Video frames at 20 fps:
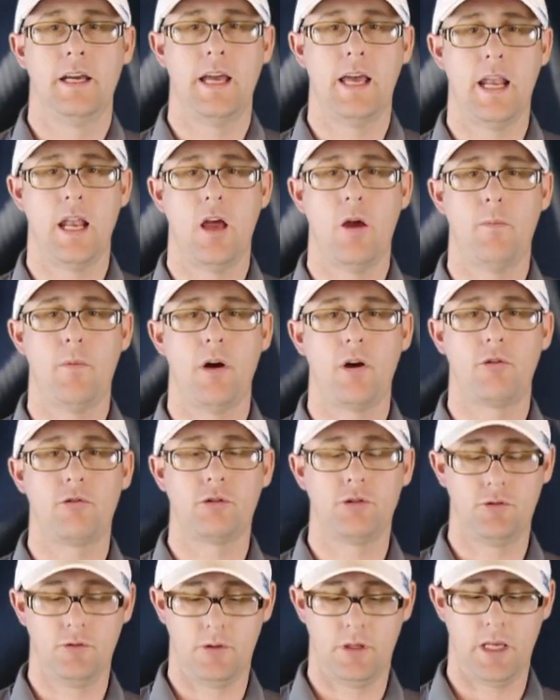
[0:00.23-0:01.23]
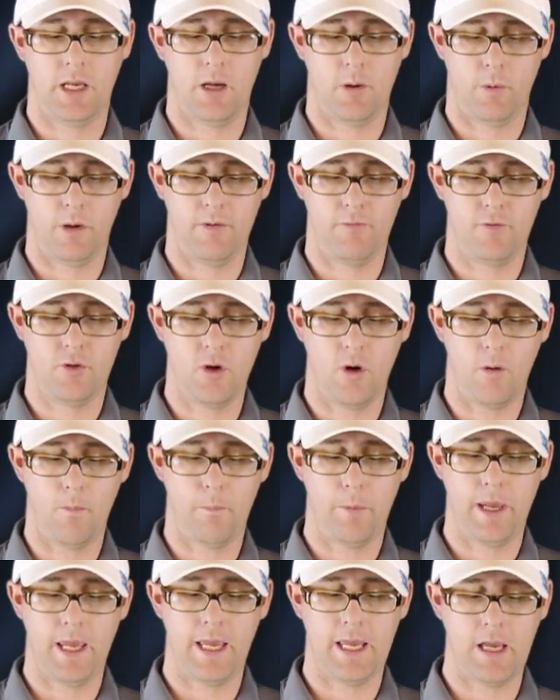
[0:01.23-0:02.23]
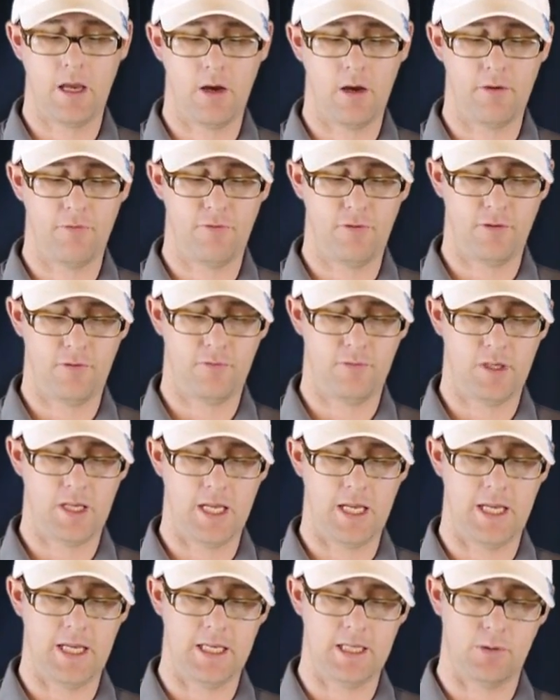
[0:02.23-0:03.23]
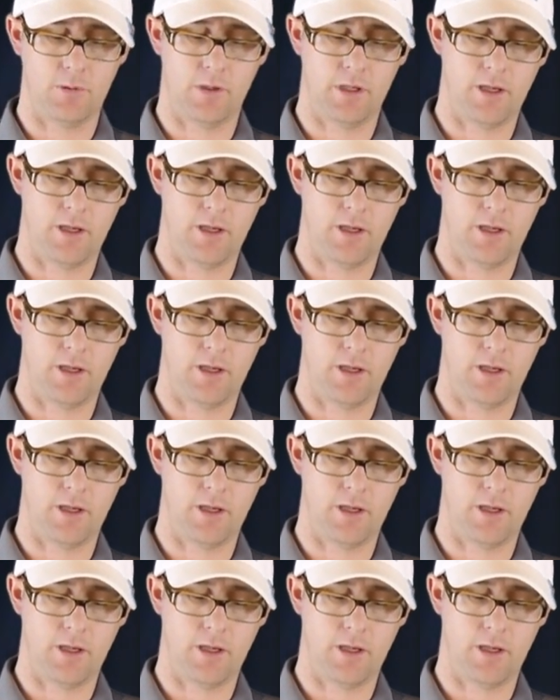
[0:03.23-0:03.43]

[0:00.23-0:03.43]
Hello, Mark Crossfield here. We've got Ping i15s.